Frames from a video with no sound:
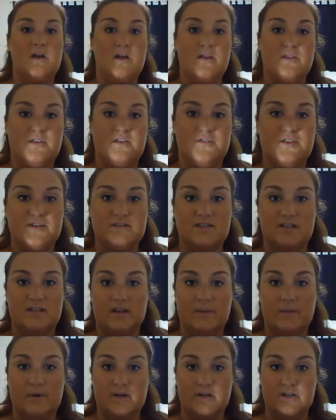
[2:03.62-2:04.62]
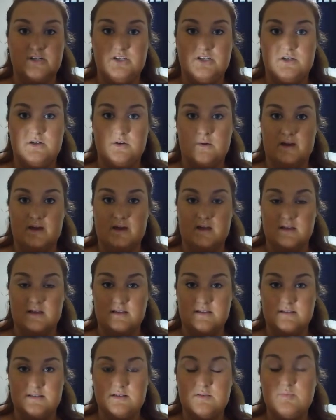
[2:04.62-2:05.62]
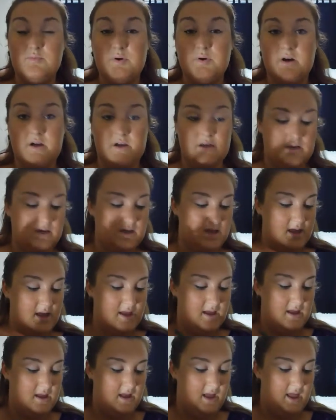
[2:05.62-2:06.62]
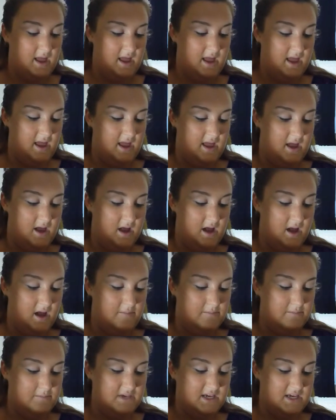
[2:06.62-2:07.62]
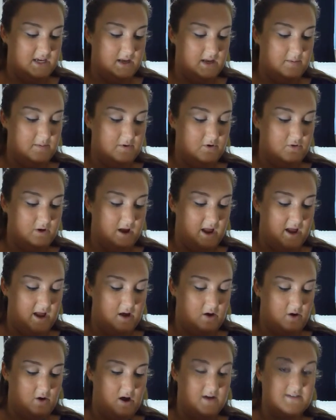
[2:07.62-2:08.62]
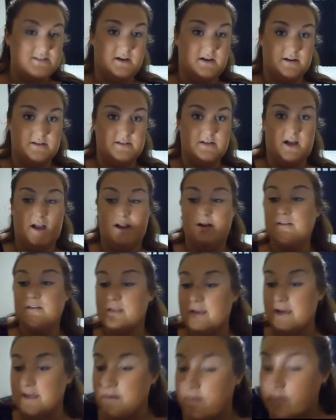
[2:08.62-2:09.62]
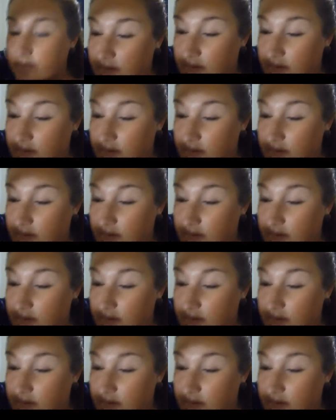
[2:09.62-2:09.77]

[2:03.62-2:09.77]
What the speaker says: the first thing that we're going to do is put a medium gray across our entire lid.